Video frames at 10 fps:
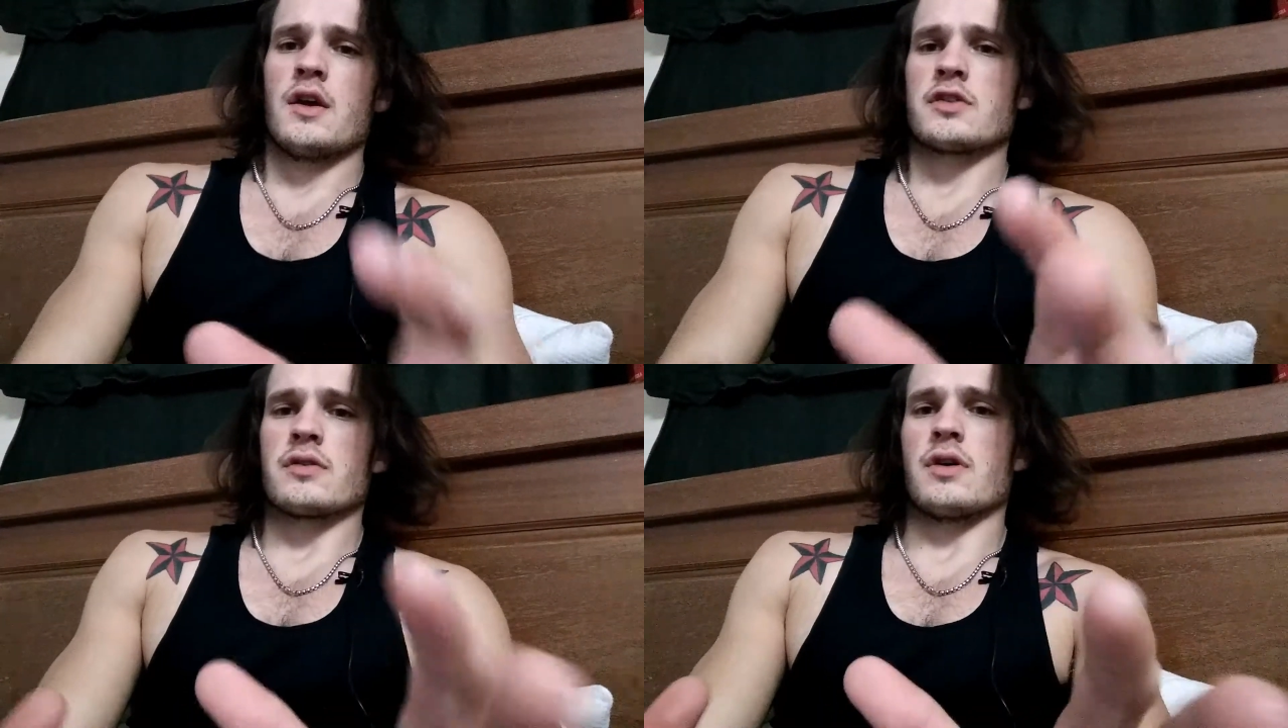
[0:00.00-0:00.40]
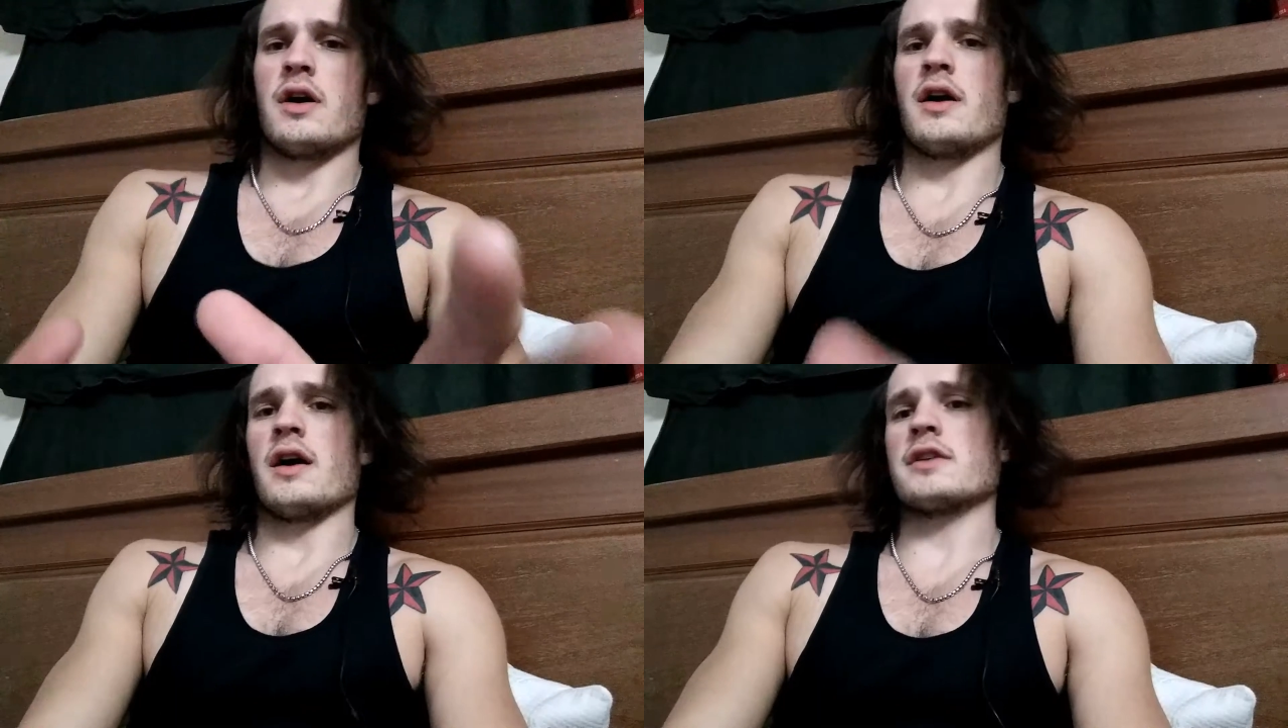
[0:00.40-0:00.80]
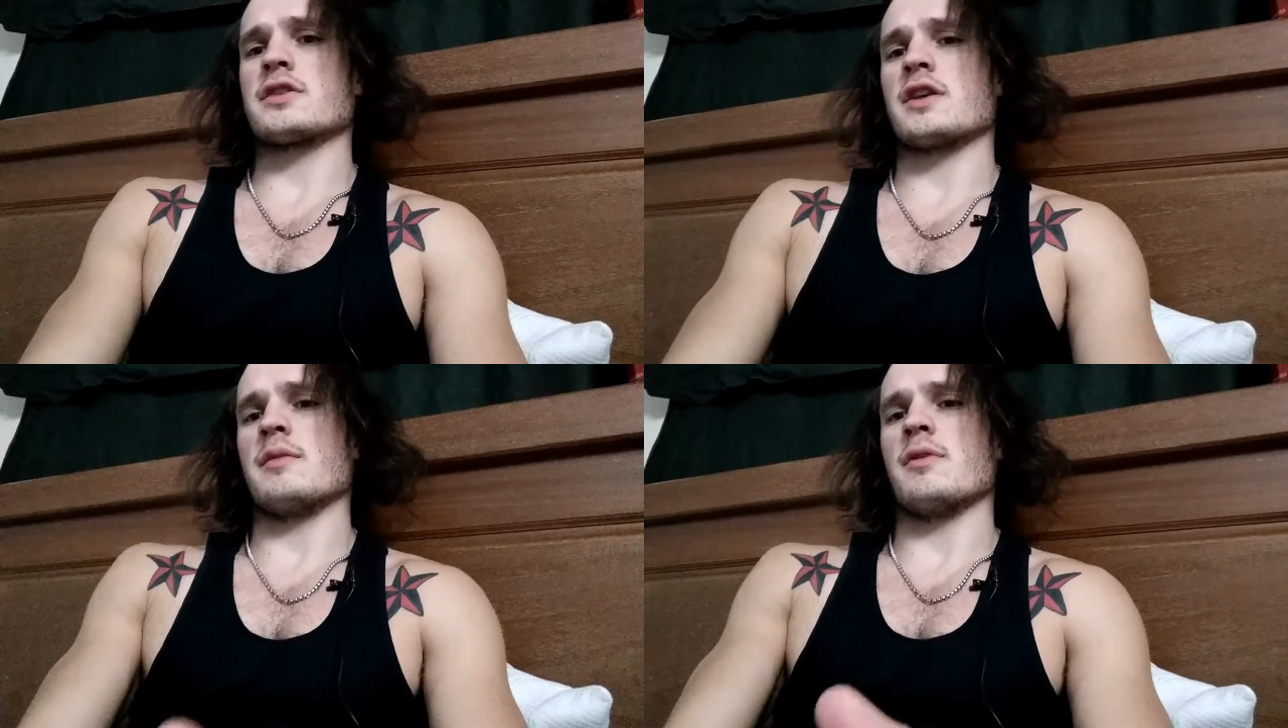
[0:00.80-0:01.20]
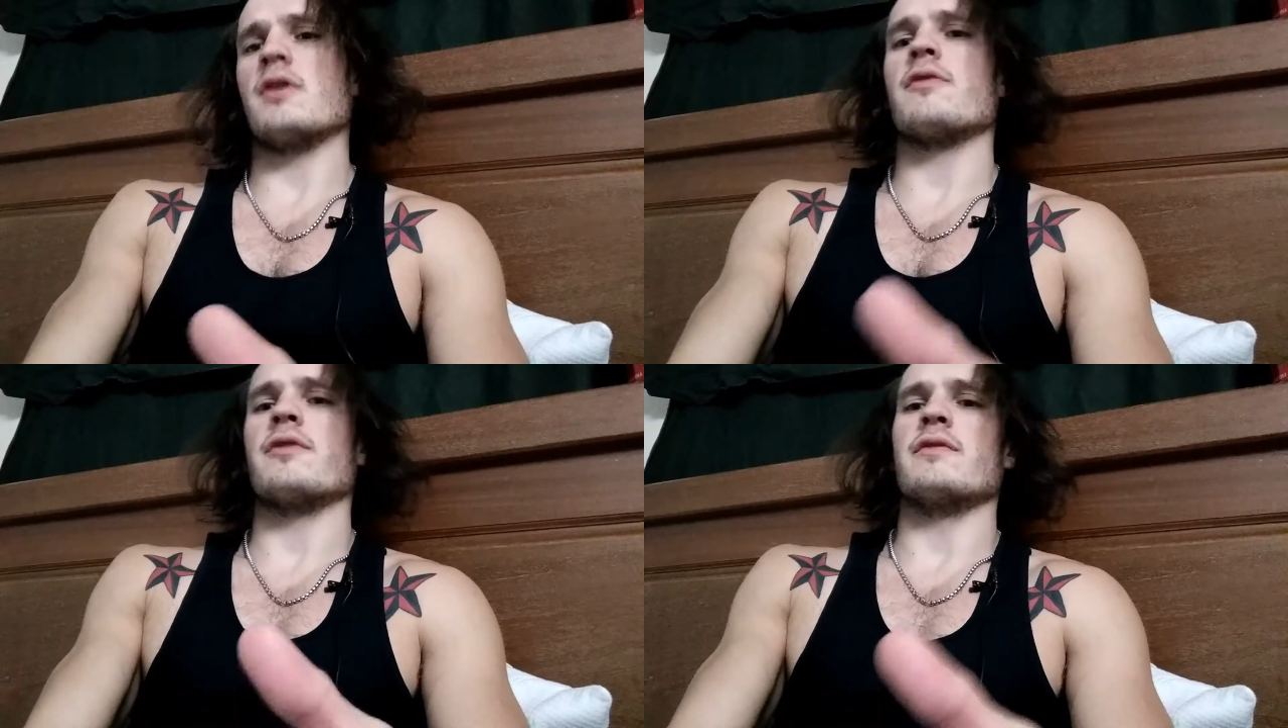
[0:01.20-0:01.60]
So I just came
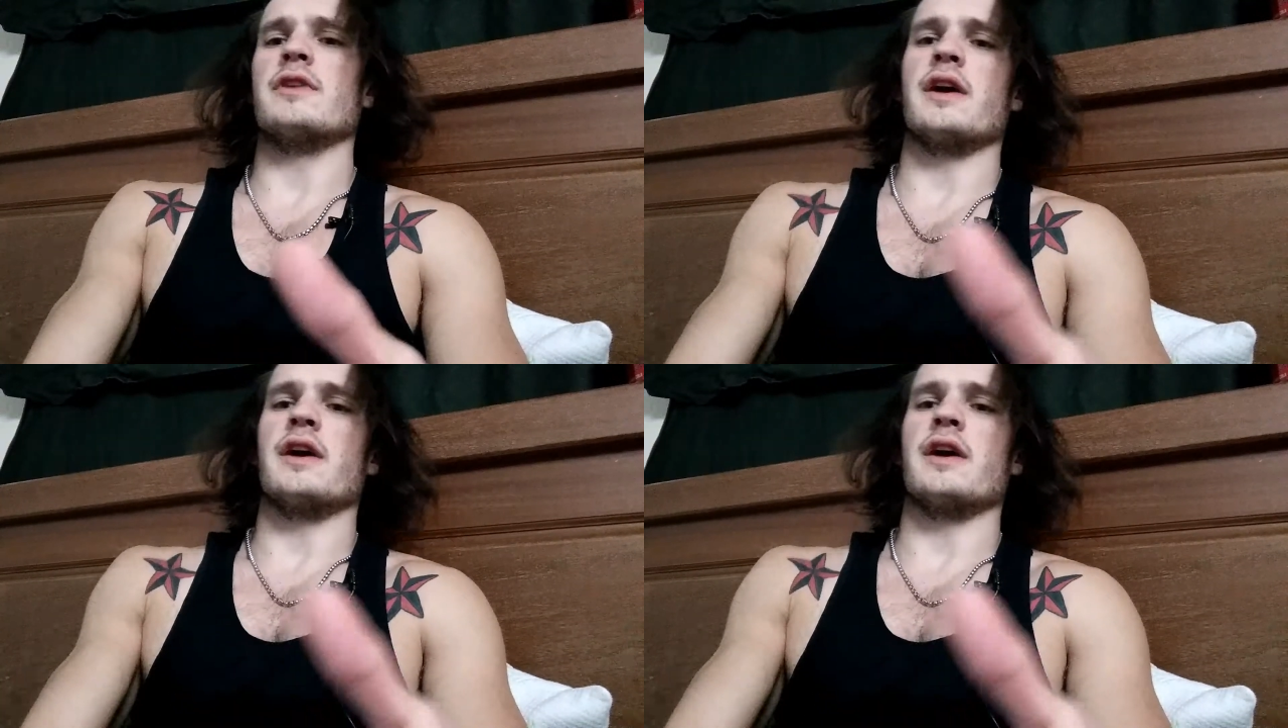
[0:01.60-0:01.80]
off of a